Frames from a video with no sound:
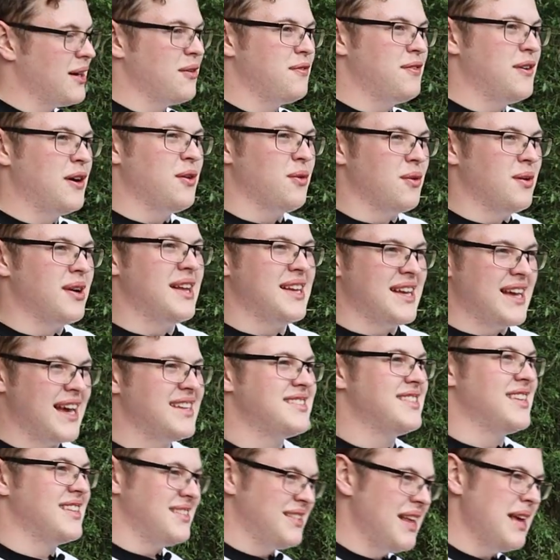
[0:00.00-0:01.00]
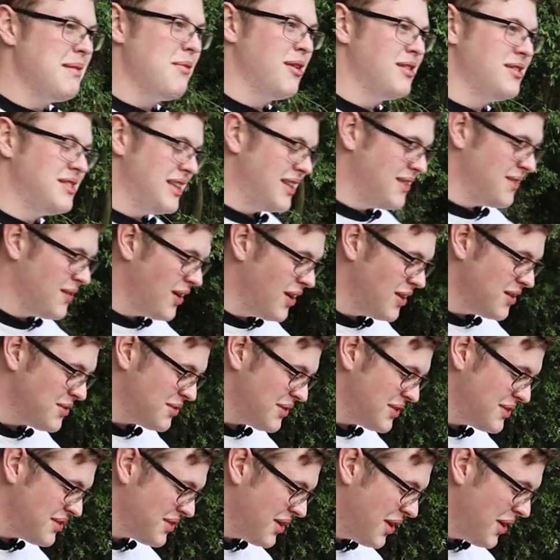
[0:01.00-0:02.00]
filter on it, it said MOT advisory.
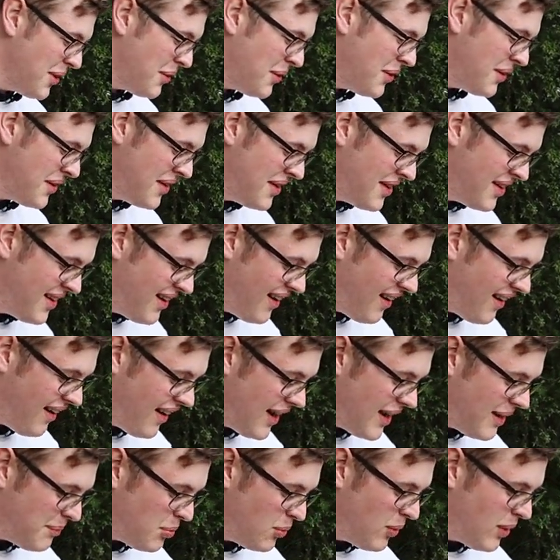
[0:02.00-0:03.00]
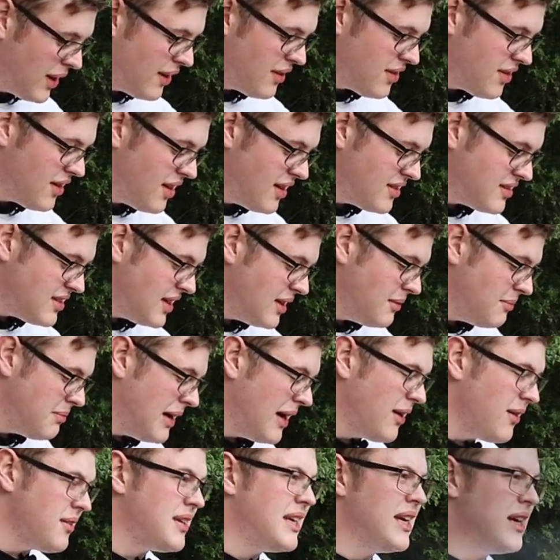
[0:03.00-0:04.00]
Yeah. So I bought a
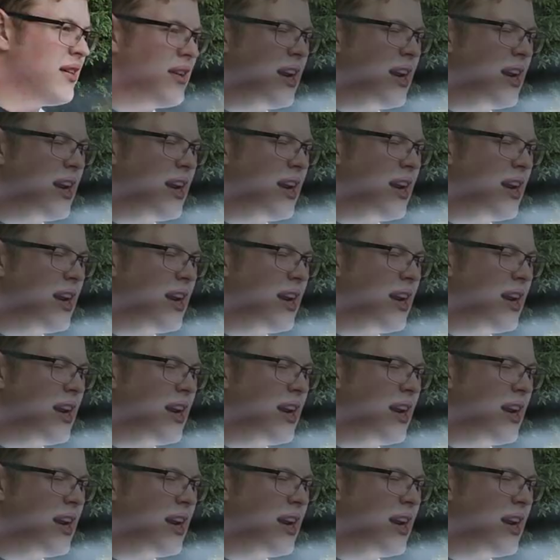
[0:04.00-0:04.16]
£13 kit on